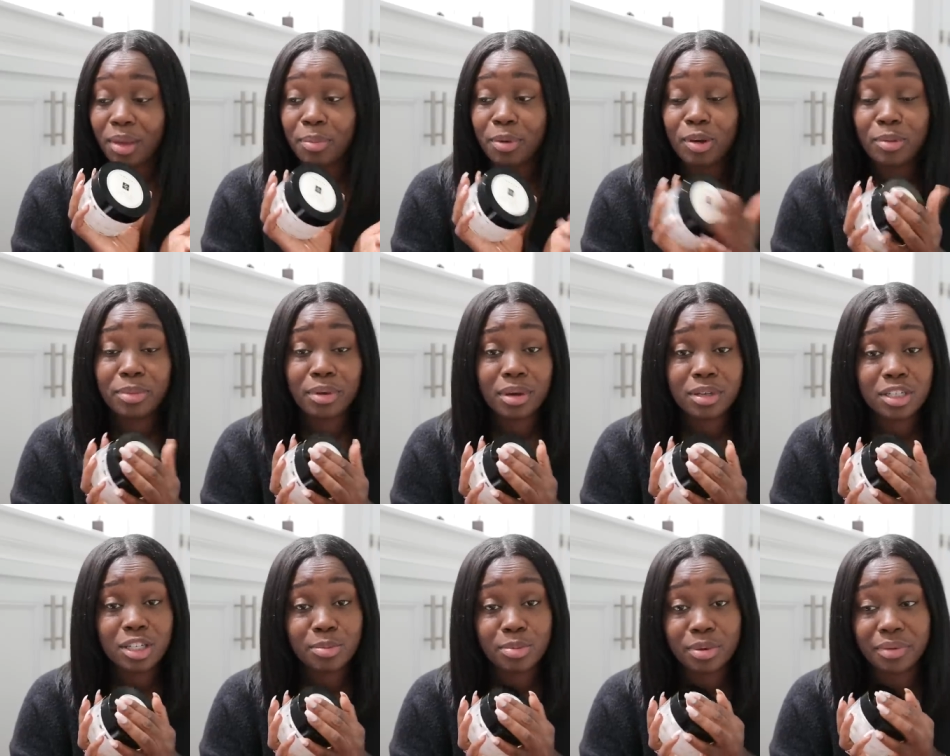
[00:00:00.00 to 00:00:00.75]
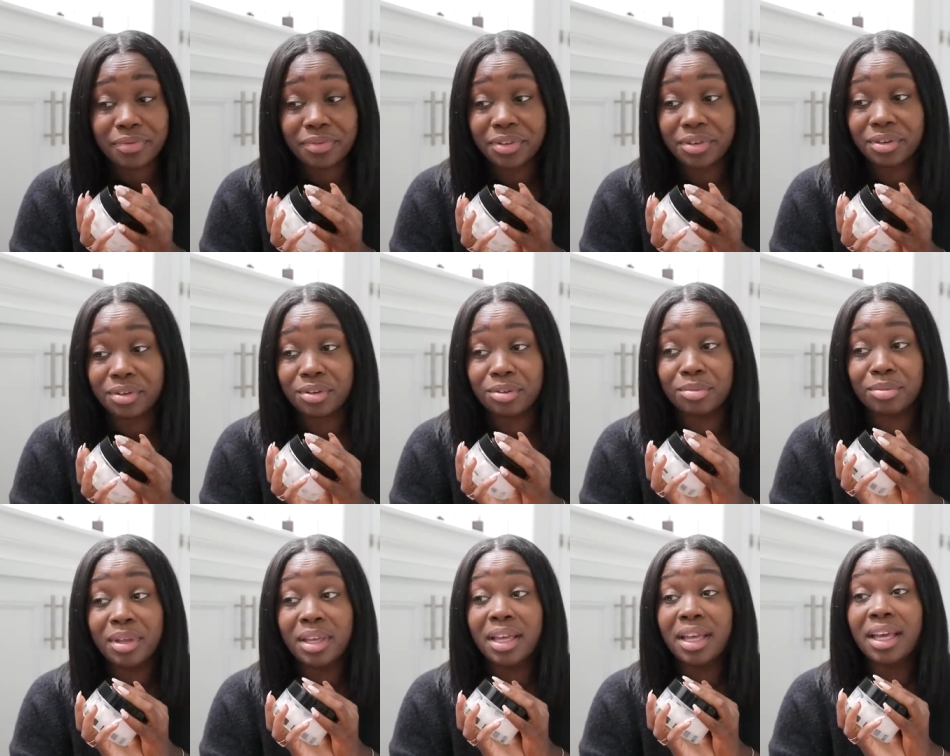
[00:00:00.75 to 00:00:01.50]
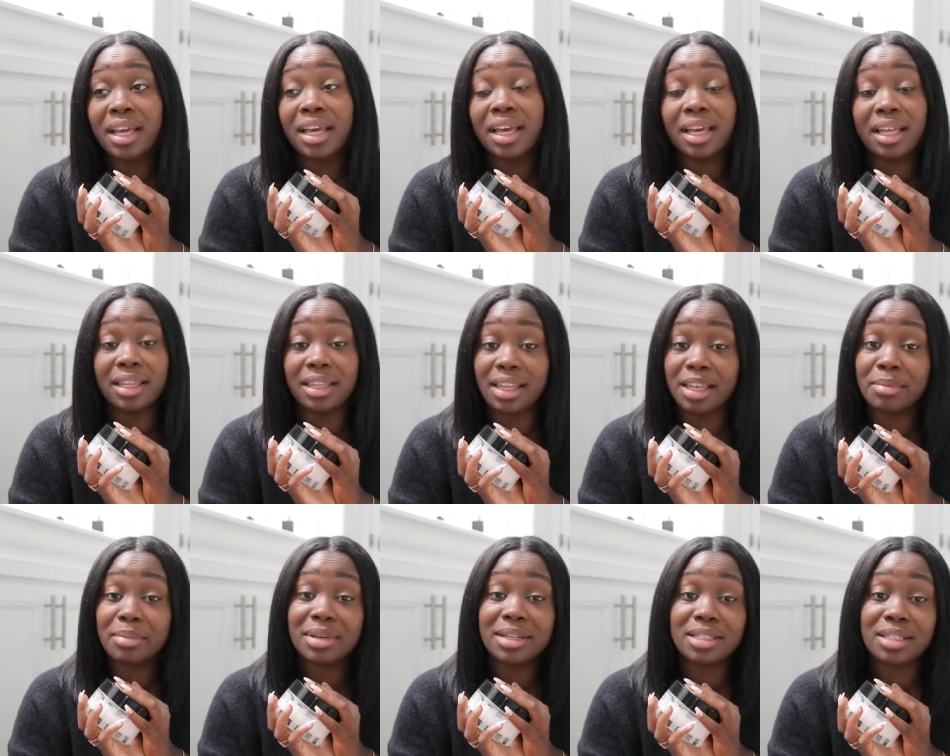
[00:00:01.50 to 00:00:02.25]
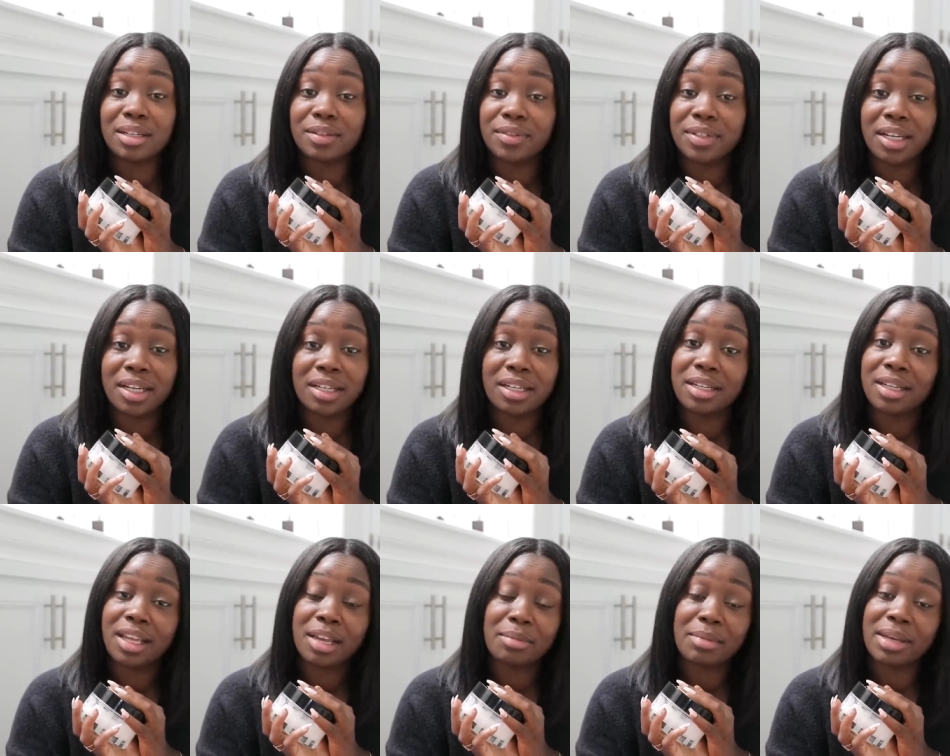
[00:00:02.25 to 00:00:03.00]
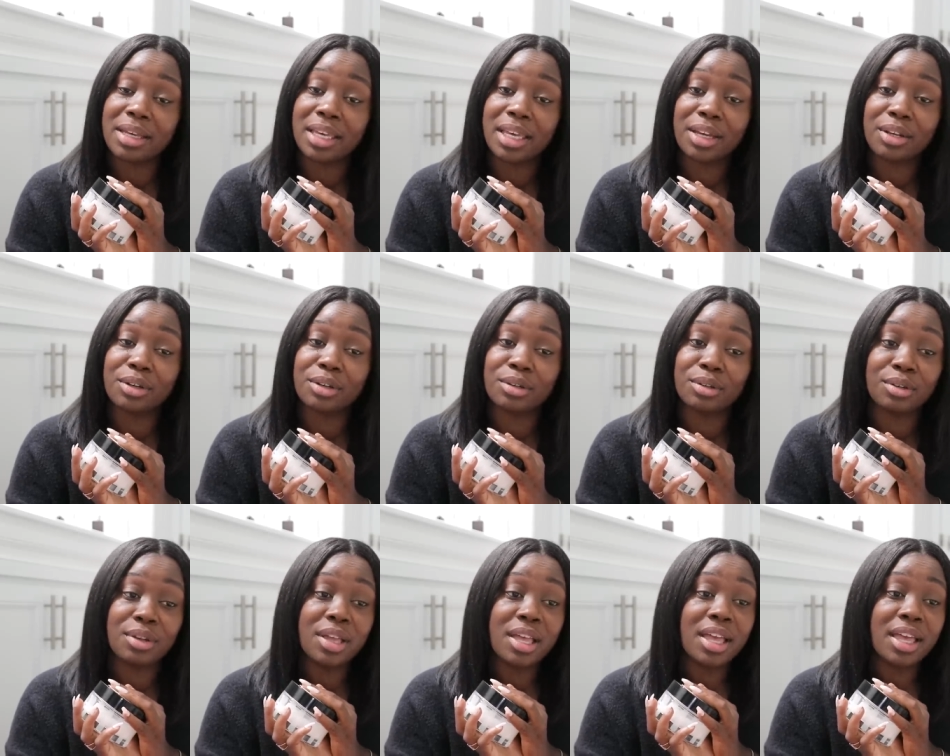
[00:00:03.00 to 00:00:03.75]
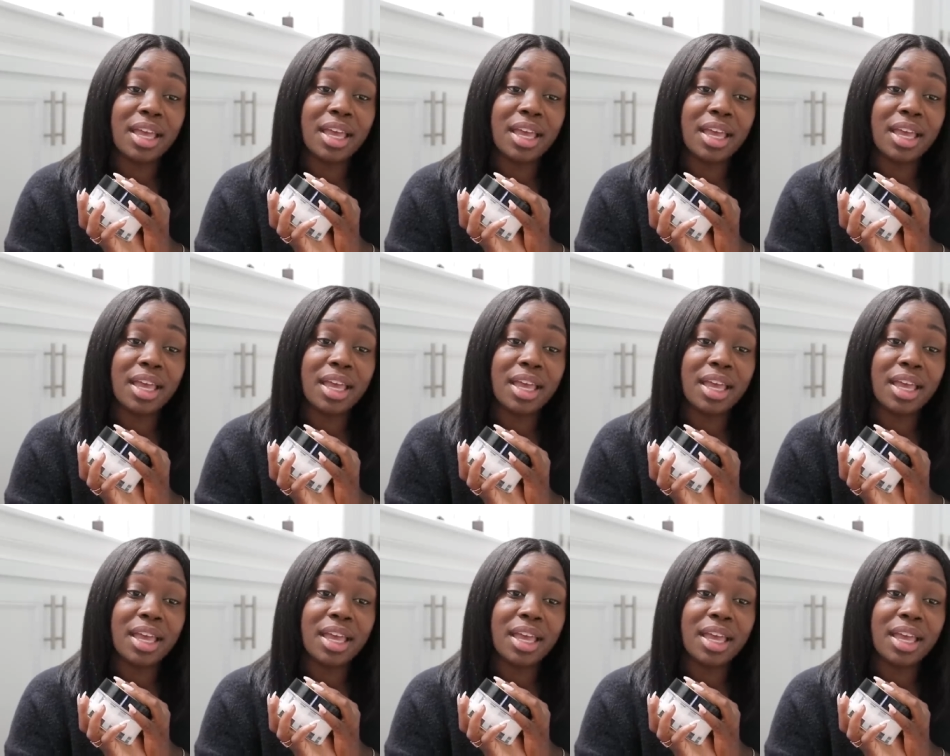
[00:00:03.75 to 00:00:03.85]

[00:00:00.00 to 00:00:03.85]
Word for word: put me on some perfume and lay myself down and light my candle.